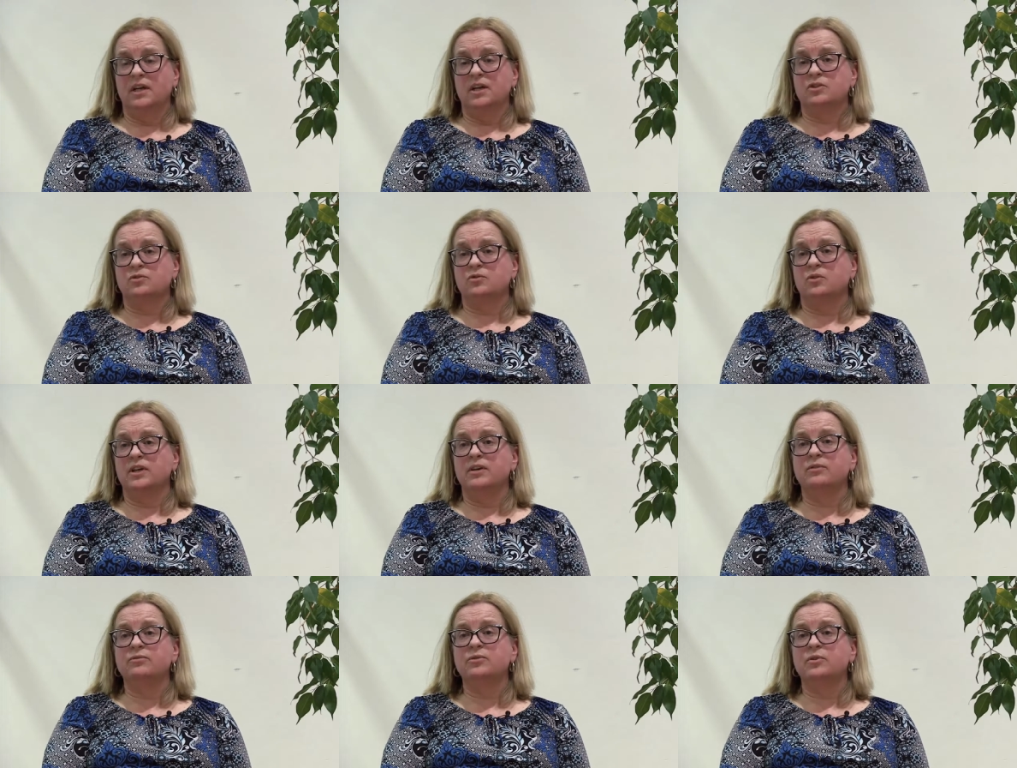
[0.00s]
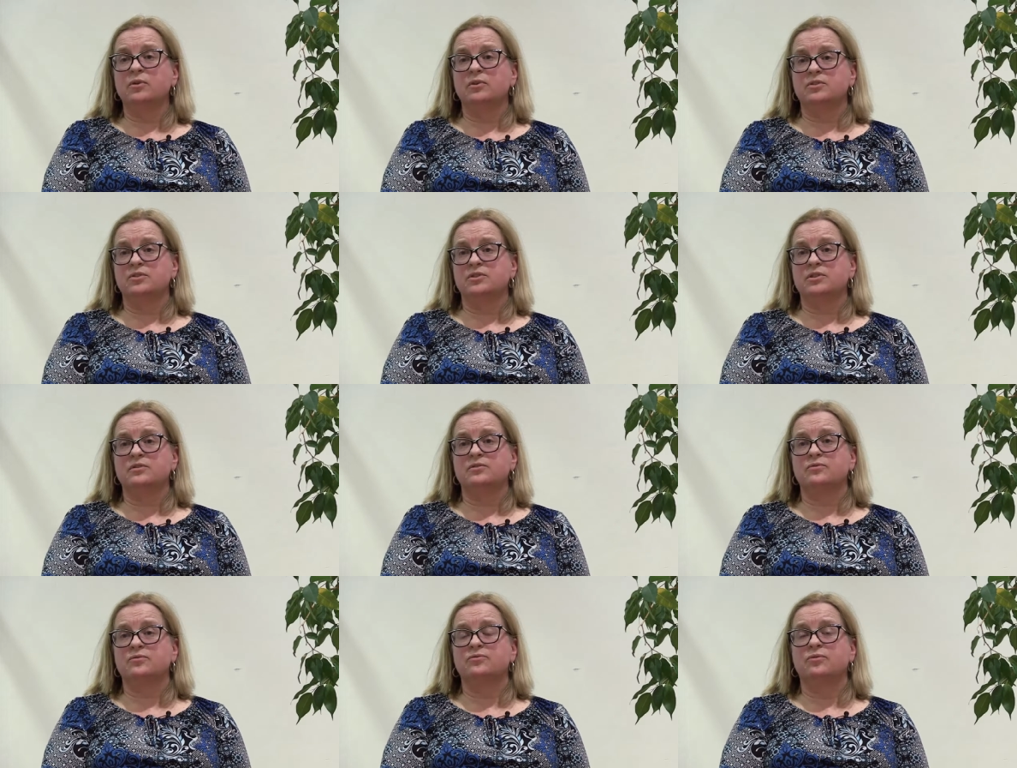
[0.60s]
So if you are
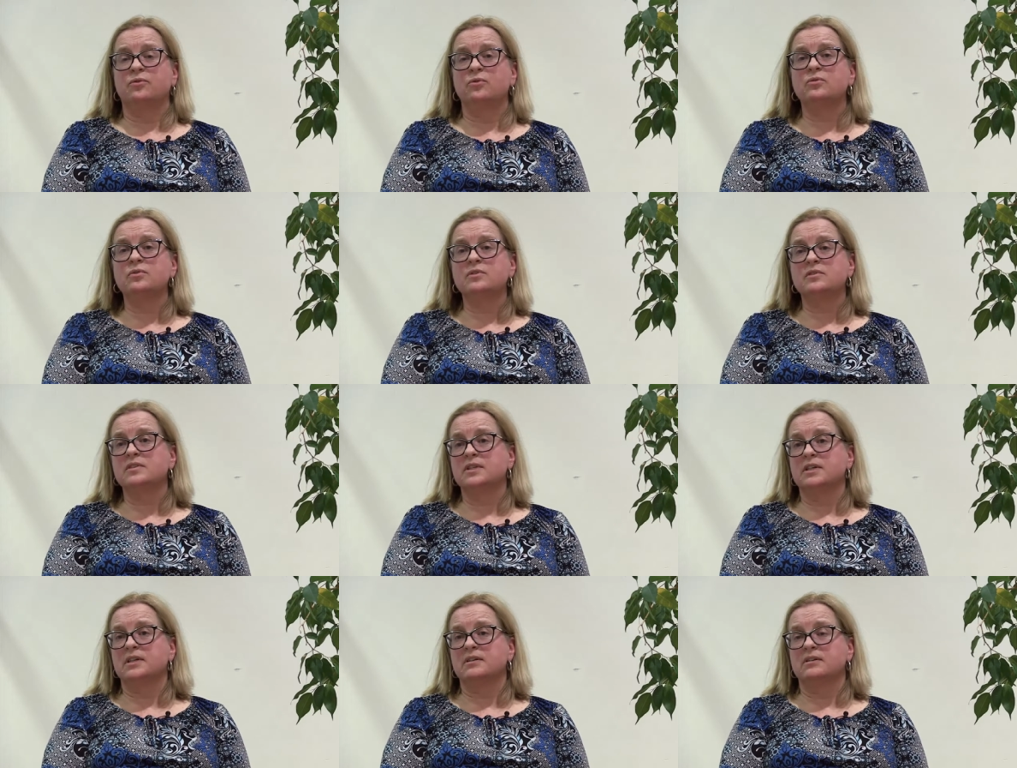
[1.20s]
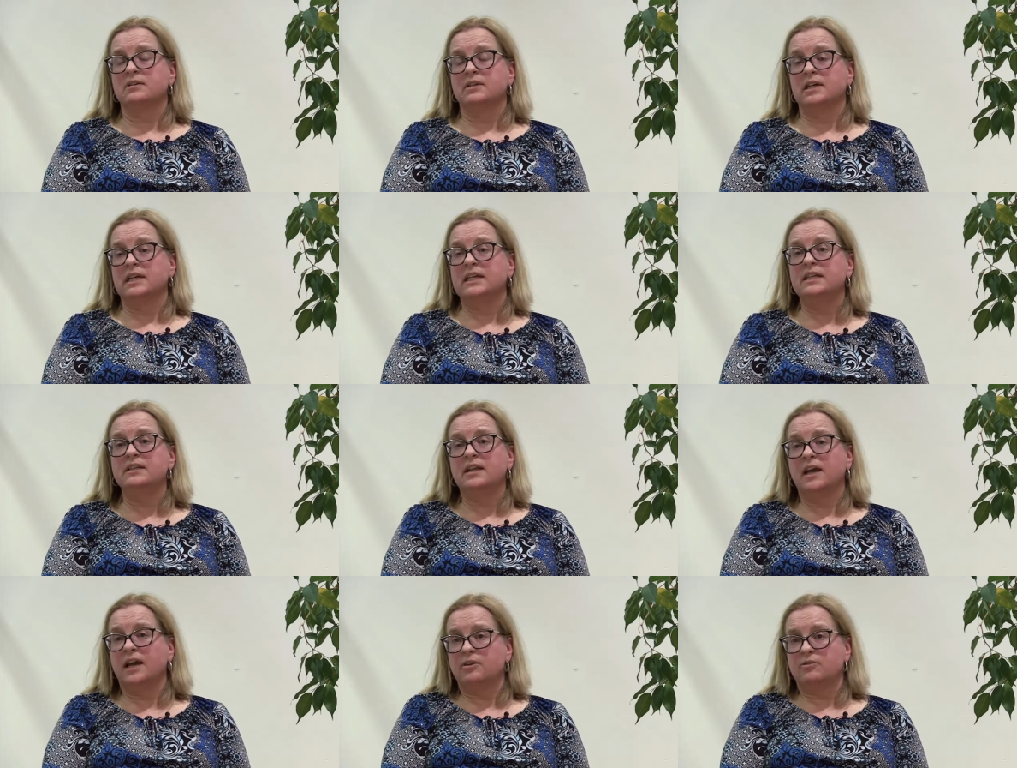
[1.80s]
just focusing
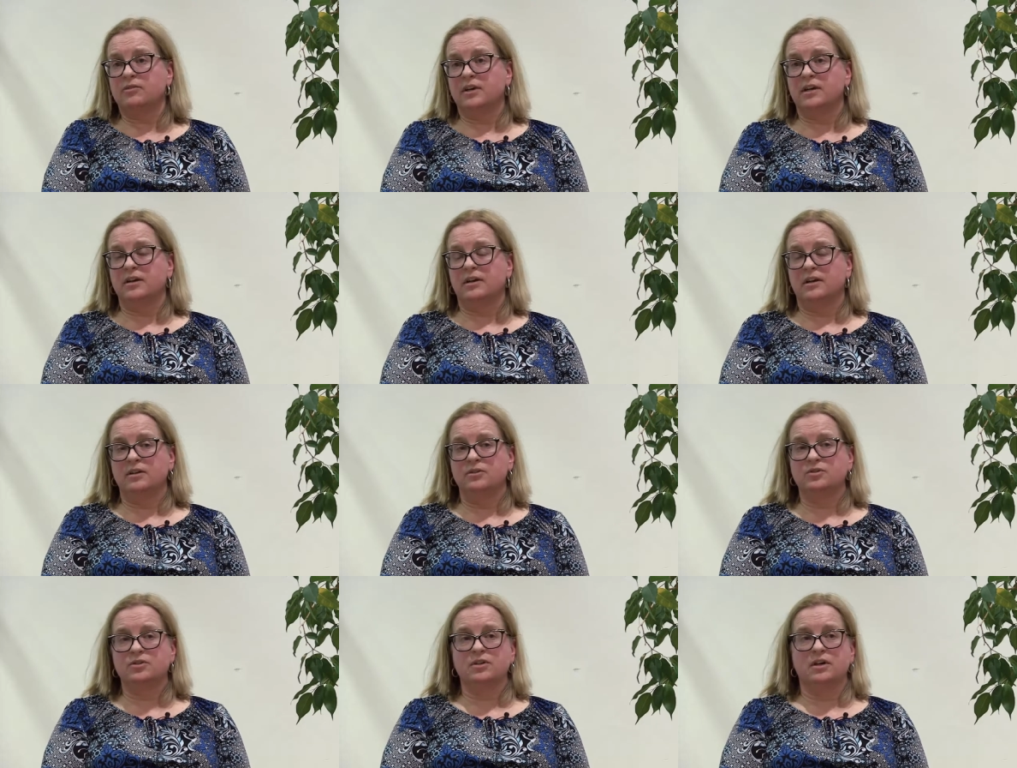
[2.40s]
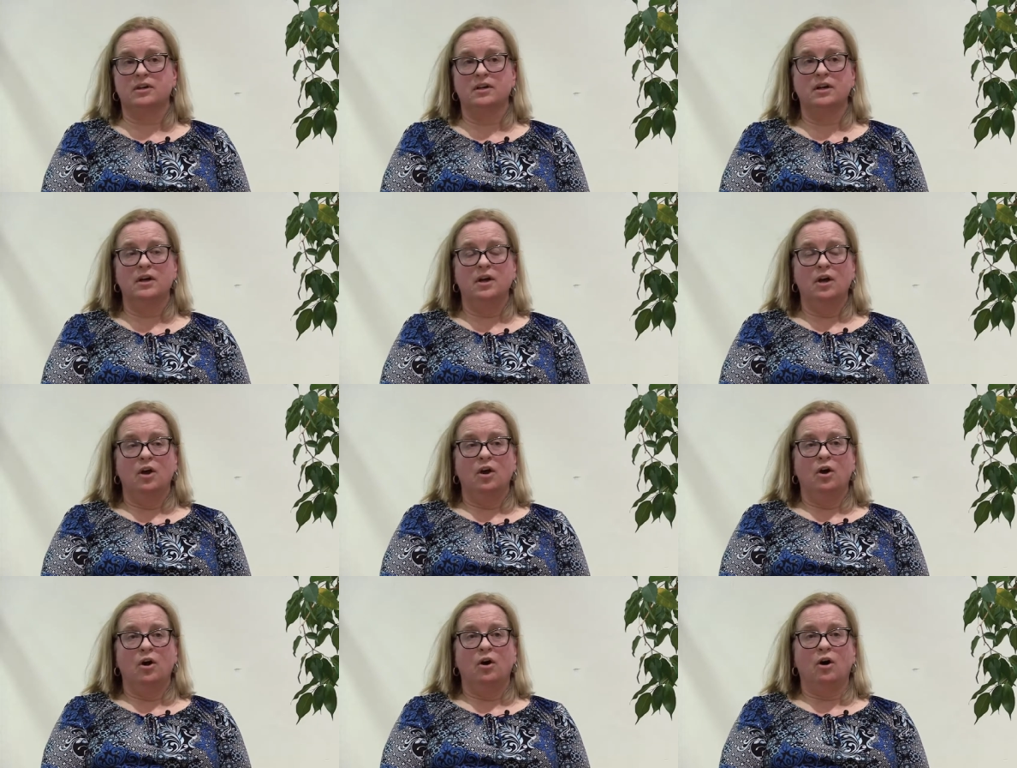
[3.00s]
in agriculture
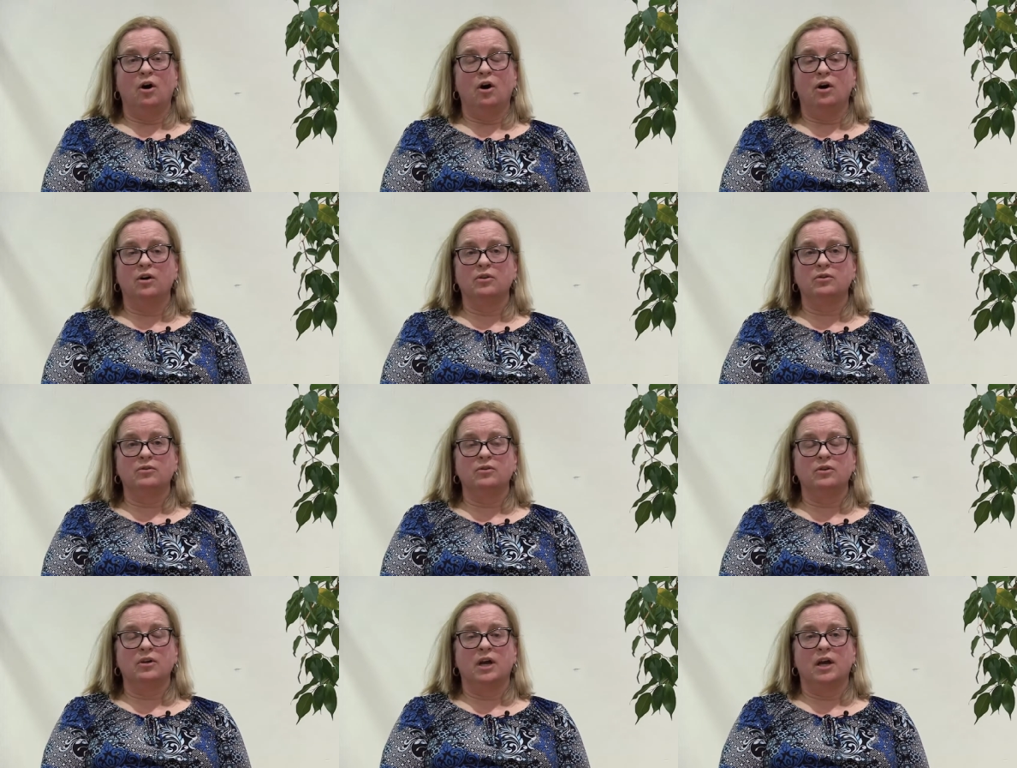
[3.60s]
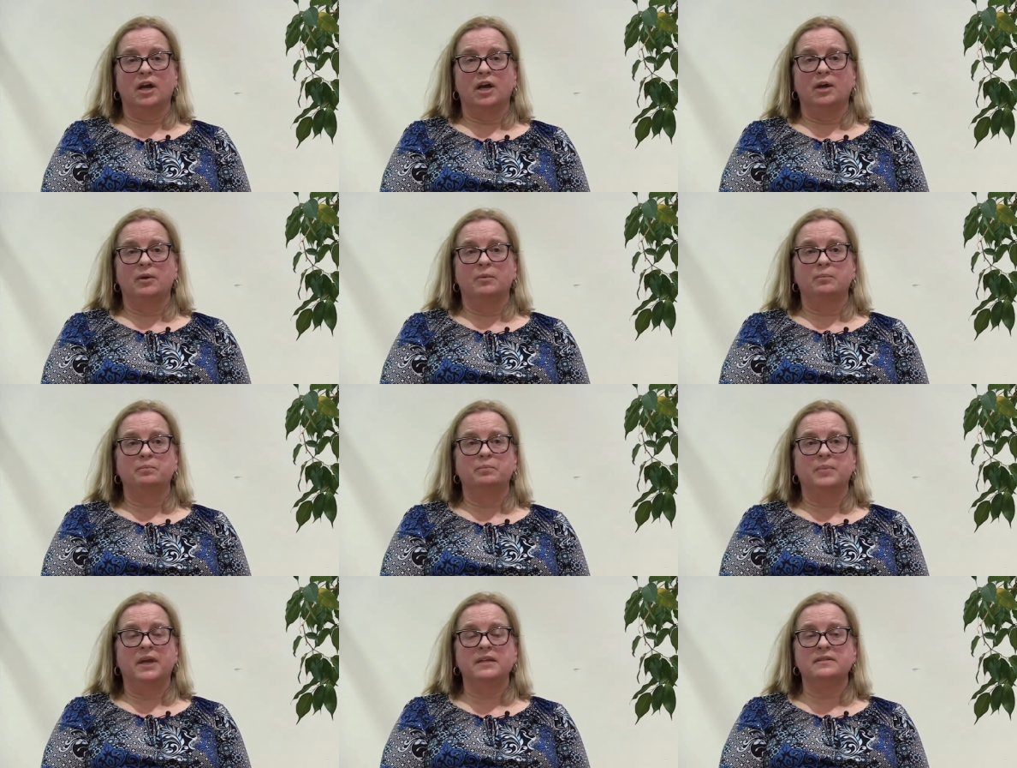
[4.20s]
on
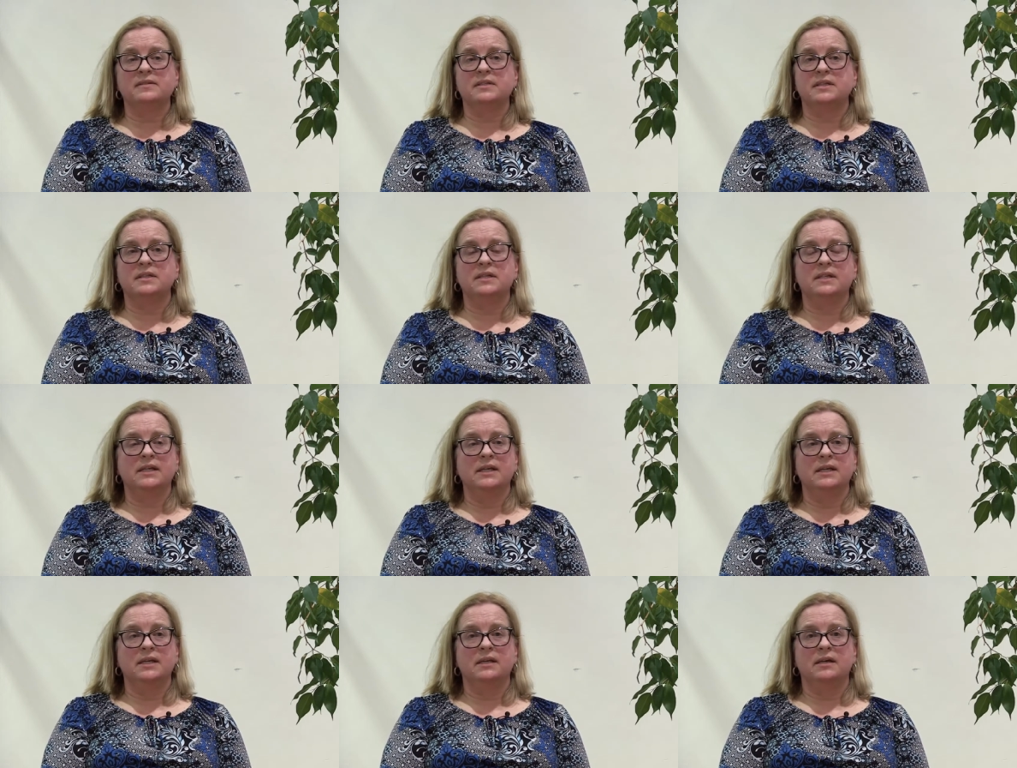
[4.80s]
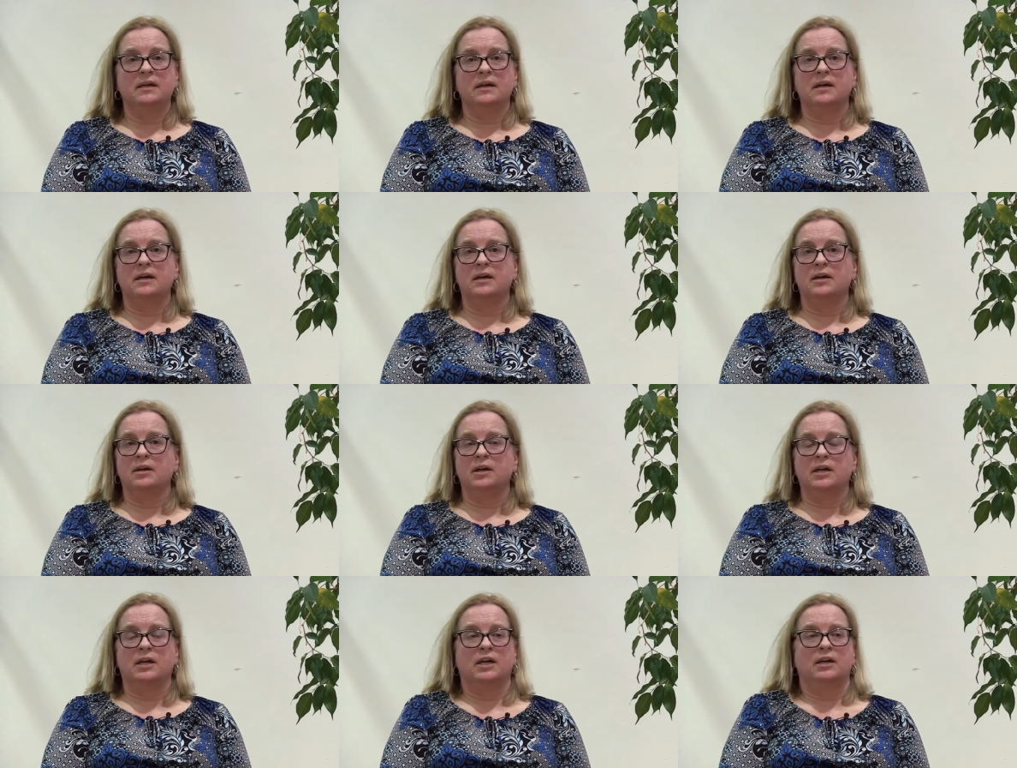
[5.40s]
um, basically, uh,
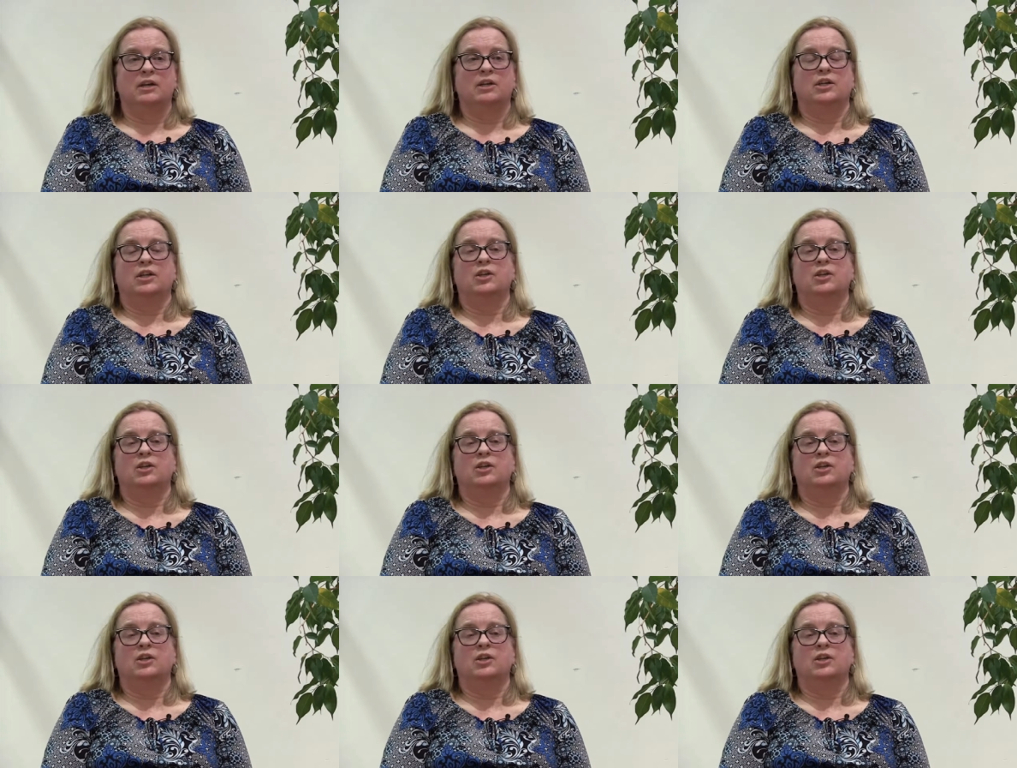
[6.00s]
uh,